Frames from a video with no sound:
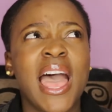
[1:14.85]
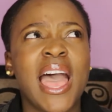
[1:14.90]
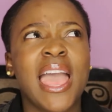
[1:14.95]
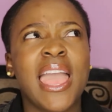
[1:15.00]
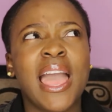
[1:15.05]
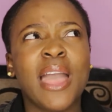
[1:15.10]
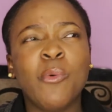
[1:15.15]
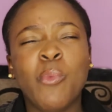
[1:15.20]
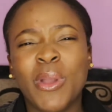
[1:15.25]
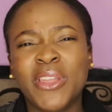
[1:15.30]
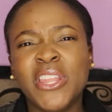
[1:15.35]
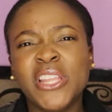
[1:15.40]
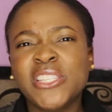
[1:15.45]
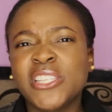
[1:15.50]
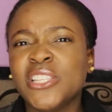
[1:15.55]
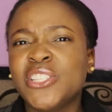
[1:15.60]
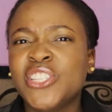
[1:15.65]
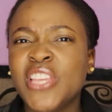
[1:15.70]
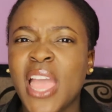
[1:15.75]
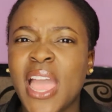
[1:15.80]
I, I, wanted
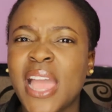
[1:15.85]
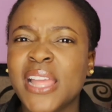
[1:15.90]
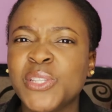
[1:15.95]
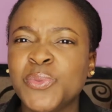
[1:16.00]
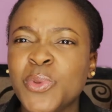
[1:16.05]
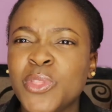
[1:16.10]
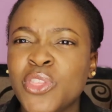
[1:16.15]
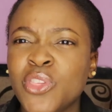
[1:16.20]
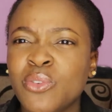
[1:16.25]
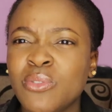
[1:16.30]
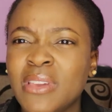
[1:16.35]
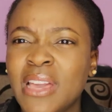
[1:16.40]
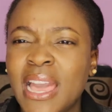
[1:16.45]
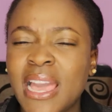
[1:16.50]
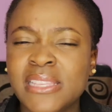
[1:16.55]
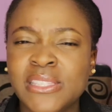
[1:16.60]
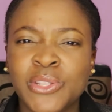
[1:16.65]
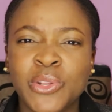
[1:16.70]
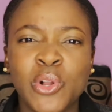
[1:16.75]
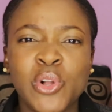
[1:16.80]
to chat with you
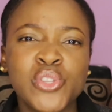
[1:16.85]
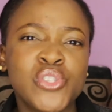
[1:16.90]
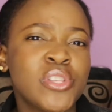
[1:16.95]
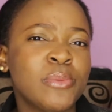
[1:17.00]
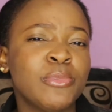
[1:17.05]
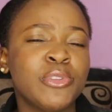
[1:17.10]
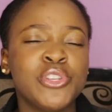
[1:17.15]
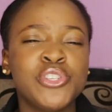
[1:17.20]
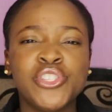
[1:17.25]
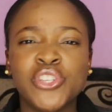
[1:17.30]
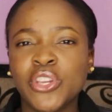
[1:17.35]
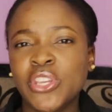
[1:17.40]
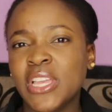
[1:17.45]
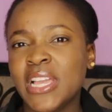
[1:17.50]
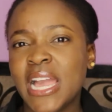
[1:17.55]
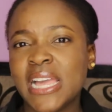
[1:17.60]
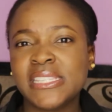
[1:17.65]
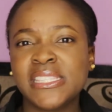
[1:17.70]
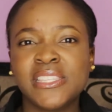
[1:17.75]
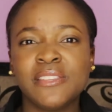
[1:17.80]
guys and also I'm going to show you
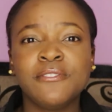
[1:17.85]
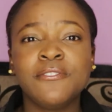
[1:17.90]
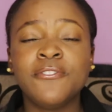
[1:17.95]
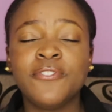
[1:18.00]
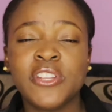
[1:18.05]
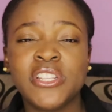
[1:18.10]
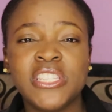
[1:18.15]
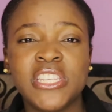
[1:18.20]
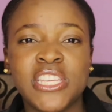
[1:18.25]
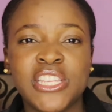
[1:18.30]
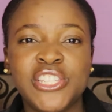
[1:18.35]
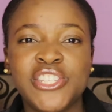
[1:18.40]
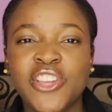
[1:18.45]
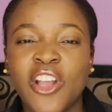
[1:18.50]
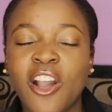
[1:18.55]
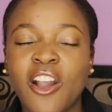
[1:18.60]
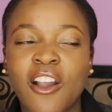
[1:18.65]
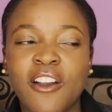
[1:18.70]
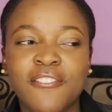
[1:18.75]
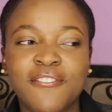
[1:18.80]
guys some footage
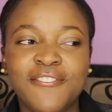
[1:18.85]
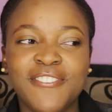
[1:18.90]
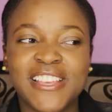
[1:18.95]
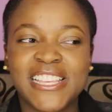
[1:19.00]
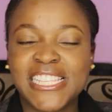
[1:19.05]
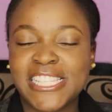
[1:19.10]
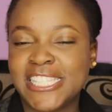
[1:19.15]
of